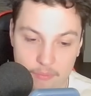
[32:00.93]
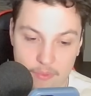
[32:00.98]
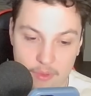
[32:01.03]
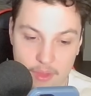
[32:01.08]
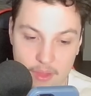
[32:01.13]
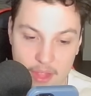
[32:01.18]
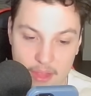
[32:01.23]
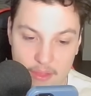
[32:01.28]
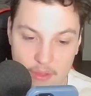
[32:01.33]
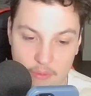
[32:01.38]

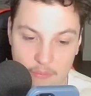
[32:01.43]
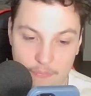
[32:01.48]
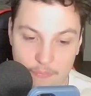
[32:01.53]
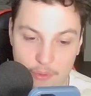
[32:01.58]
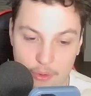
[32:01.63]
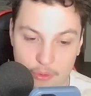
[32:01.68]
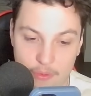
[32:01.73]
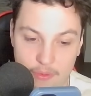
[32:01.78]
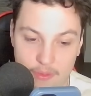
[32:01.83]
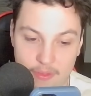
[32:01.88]
That's our
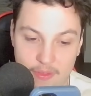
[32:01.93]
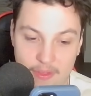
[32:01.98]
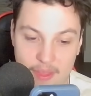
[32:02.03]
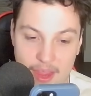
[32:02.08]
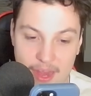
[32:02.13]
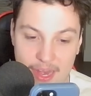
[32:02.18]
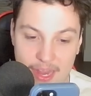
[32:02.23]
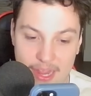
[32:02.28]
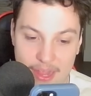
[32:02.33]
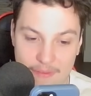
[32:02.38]
first
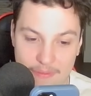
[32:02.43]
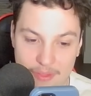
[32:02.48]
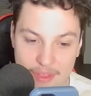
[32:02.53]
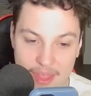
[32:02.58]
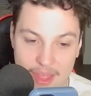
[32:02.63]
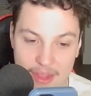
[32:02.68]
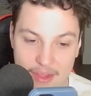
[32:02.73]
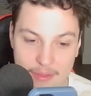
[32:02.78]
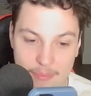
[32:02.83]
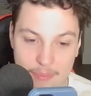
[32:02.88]
sighting of the
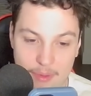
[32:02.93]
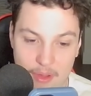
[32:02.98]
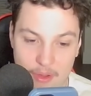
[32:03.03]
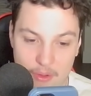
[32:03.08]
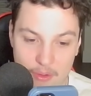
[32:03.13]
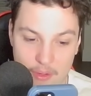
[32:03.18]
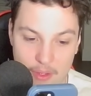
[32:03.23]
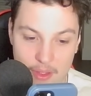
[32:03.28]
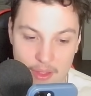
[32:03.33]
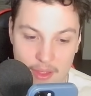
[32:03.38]

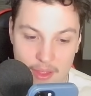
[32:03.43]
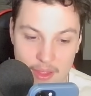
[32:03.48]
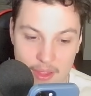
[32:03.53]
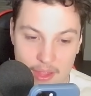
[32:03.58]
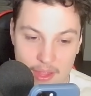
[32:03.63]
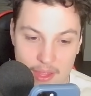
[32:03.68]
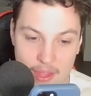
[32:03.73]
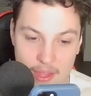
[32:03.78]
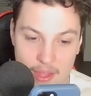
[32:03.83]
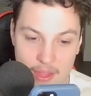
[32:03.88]
Expo.
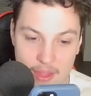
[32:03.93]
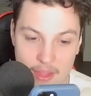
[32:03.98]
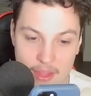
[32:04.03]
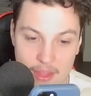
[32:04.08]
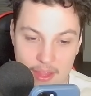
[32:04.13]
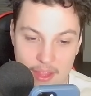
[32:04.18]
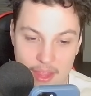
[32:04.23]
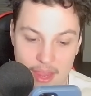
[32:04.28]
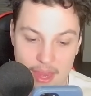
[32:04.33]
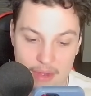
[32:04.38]

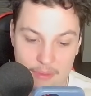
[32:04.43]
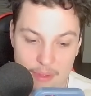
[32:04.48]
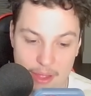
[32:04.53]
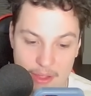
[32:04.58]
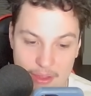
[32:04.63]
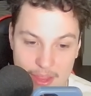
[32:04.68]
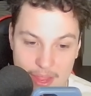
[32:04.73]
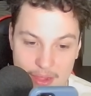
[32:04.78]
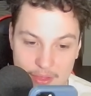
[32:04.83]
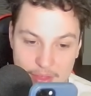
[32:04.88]
And wow,
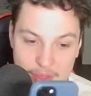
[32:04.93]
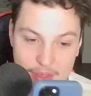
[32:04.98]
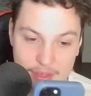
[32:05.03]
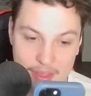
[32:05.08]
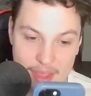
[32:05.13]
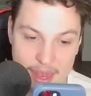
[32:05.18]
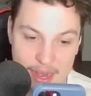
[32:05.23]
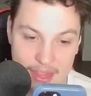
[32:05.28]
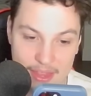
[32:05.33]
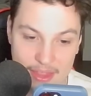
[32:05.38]
he actually just
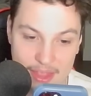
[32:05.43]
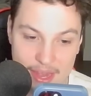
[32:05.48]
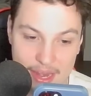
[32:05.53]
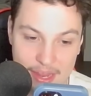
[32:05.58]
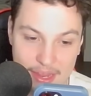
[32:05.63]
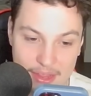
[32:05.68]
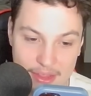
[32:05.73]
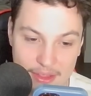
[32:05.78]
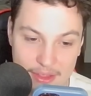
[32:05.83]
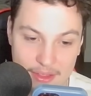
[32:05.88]
kind of let it
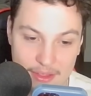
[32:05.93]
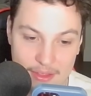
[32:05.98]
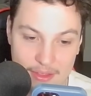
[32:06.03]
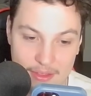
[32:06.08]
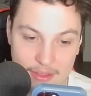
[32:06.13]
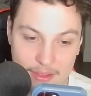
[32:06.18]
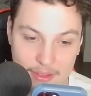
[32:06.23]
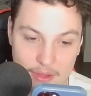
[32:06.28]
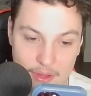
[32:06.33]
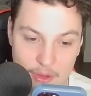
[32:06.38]

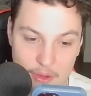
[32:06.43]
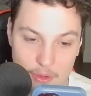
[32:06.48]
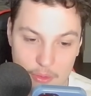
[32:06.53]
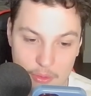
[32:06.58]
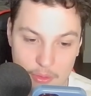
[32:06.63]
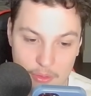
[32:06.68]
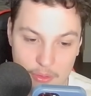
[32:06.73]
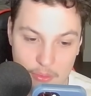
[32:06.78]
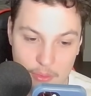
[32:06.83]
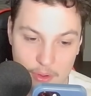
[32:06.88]
go,
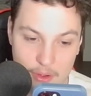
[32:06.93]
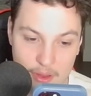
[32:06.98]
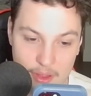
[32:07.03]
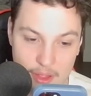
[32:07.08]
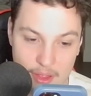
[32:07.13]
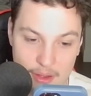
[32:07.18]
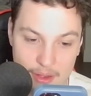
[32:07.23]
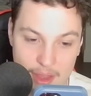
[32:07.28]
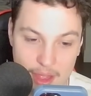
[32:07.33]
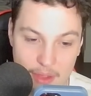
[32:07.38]
sorta.
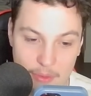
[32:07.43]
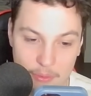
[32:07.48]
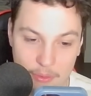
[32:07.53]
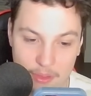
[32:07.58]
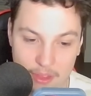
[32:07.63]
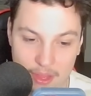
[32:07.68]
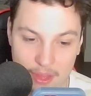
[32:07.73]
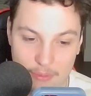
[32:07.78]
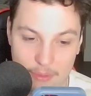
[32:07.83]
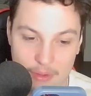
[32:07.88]
Not
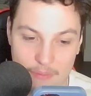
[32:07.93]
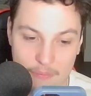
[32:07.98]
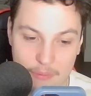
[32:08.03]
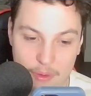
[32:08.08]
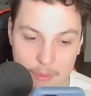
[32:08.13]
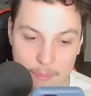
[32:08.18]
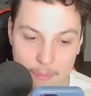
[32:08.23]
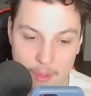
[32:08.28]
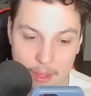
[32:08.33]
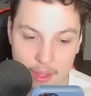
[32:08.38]
really. He went for
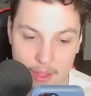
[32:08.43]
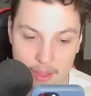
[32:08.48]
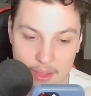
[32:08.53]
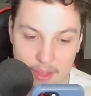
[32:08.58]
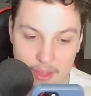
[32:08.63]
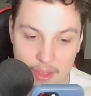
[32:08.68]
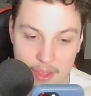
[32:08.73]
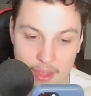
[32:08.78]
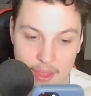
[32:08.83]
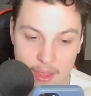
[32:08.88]
a monk.
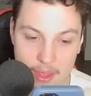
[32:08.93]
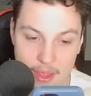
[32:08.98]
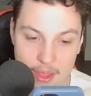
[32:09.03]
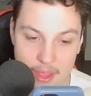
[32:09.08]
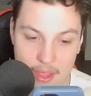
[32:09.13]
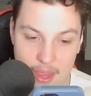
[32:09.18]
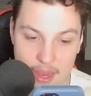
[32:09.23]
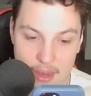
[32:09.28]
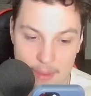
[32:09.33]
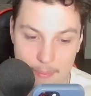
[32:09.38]

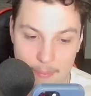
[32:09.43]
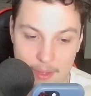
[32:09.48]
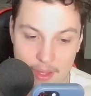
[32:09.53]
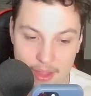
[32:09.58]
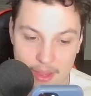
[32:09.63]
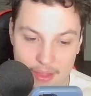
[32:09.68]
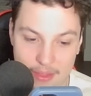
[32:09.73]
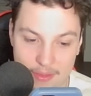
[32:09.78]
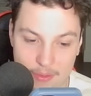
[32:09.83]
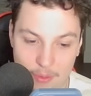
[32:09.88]
And the monk
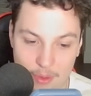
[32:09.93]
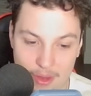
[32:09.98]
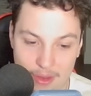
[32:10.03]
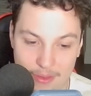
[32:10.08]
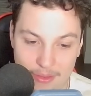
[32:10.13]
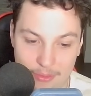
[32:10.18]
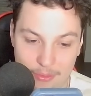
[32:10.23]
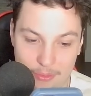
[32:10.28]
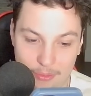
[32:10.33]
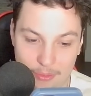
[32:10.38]
is going
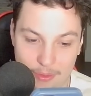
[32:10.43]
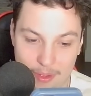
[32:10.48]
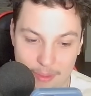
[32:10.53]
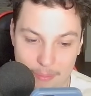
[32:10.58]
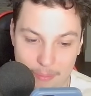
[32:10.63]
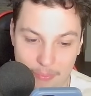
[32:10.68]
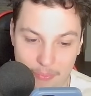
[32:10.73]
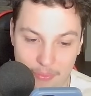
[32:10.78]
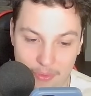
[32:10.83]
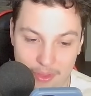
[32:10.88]
to
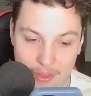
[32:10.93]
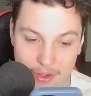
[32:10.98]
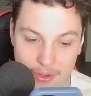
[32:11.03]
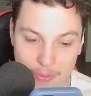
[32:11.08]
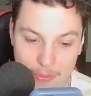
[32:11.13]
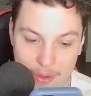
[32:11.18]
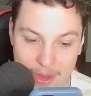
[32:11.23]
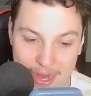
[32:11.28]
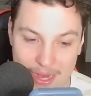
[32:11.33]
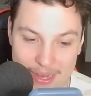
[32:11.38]

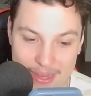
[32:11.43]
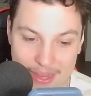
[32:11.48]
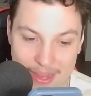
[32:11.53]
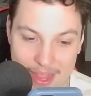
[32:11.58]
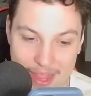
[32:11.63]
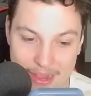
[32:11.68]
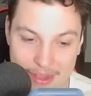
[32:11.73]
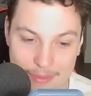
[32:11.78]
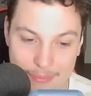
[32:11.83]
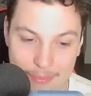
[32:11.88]
obliterate the
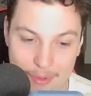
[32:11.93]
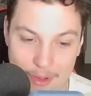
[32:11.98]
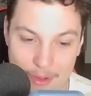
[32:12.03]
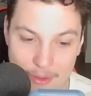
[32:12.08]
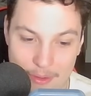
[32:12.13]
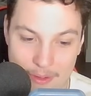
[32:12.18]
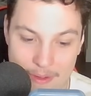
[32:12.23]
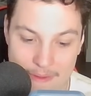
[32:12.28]
Expo.